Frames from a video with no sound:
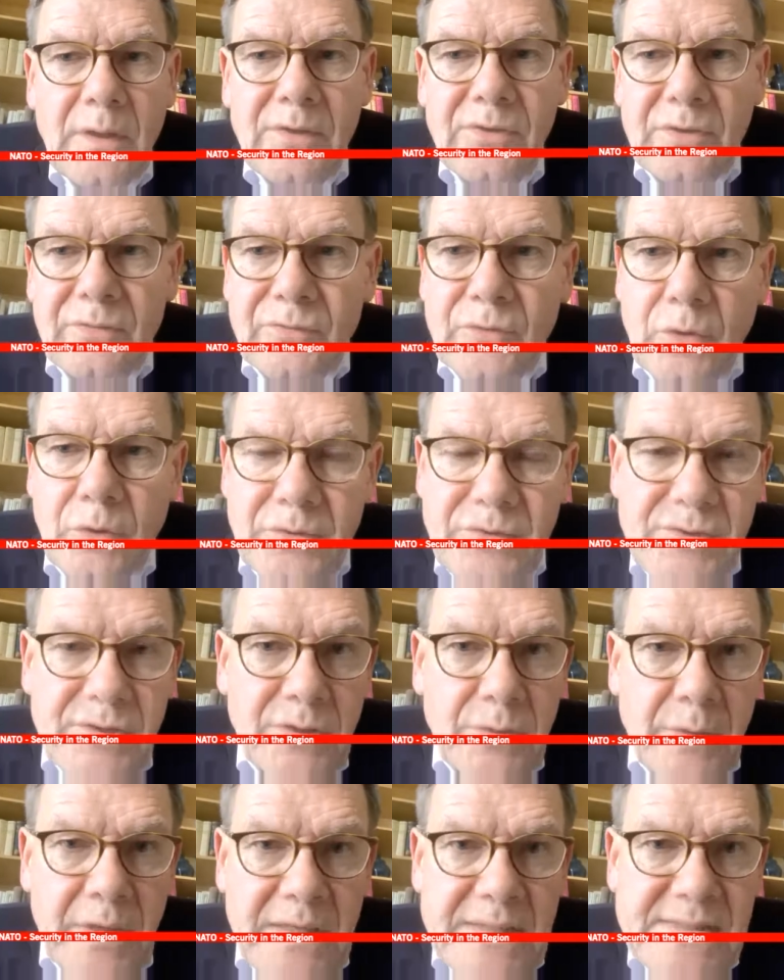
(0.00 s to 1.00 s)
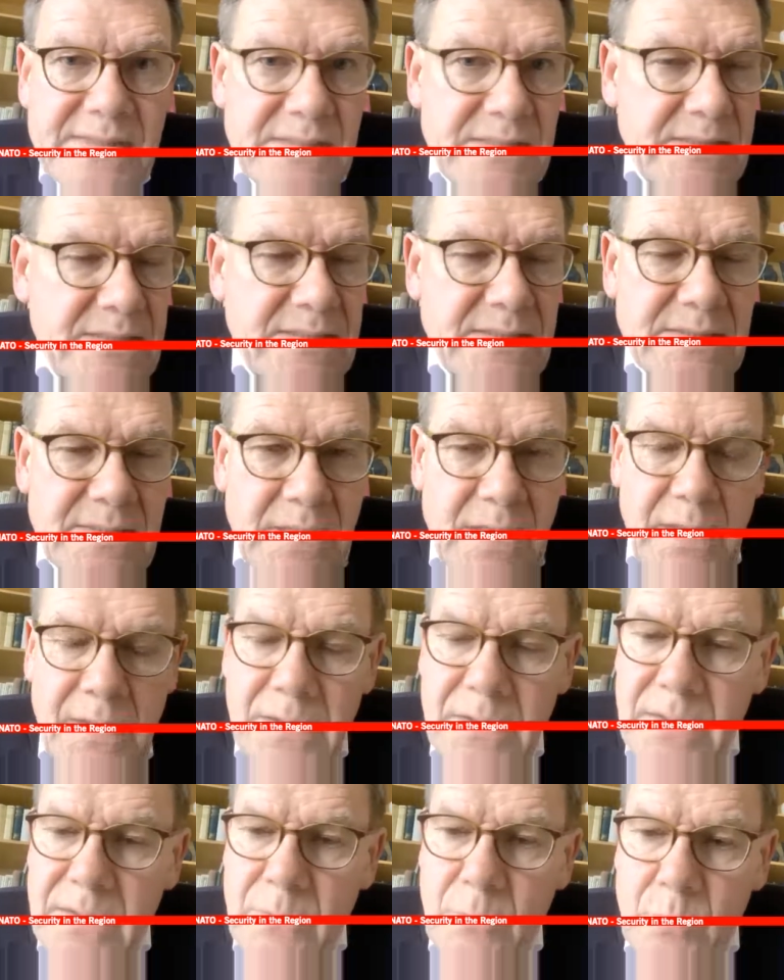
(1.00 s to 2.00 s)
Yes, of course, the U.S. is
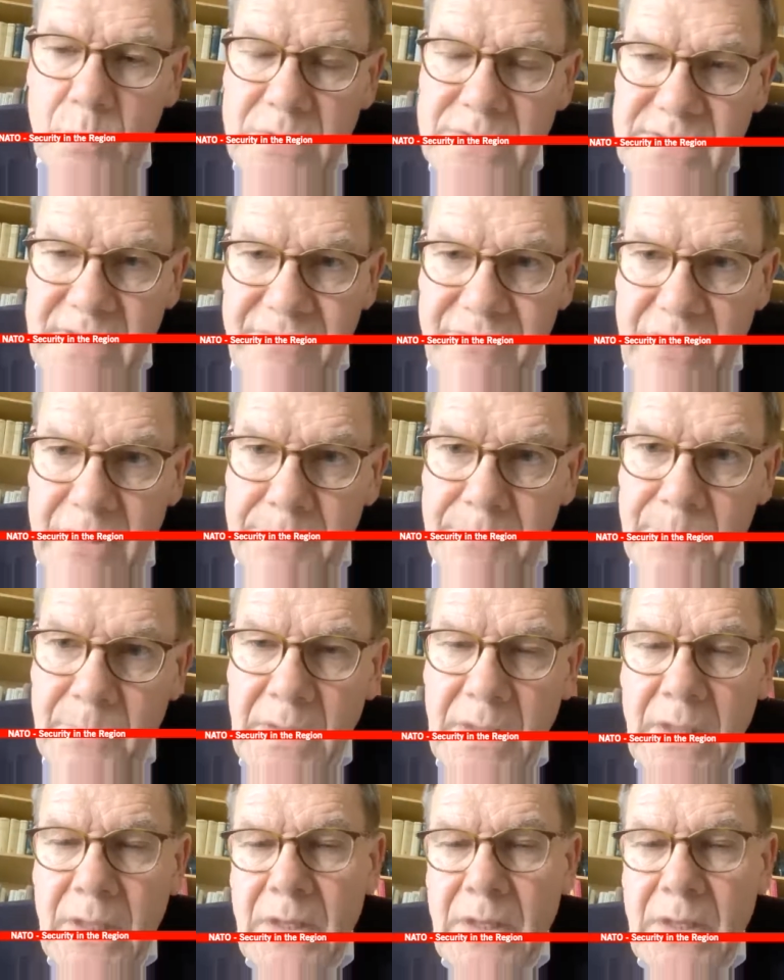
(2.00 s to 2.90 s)
and was ever.